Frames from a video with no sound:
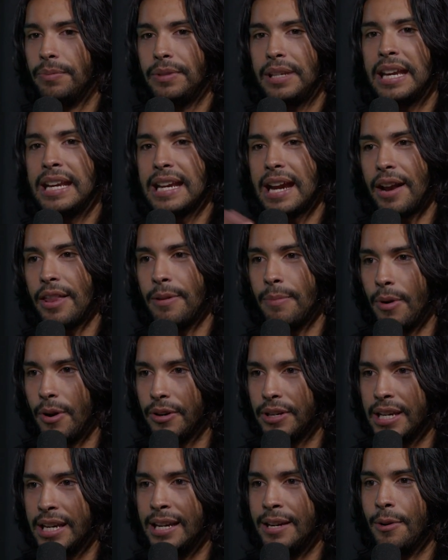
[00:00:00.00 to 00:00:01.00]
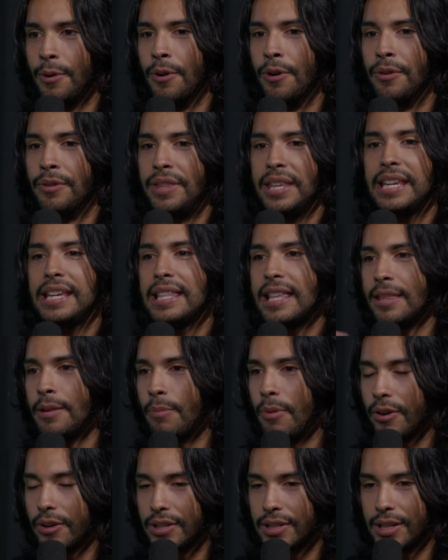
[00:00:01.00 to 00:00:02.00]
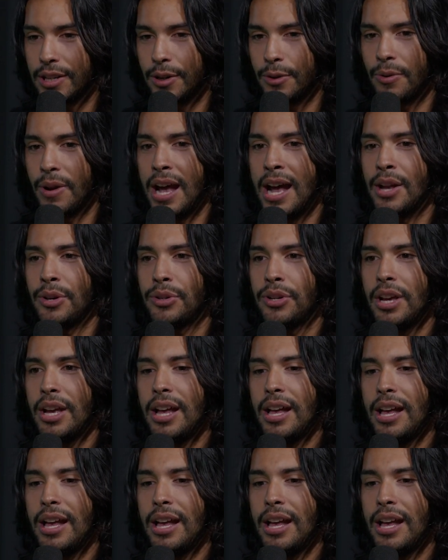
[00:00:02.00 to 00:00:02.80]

getting out of the market or thinking that the market's going to crash.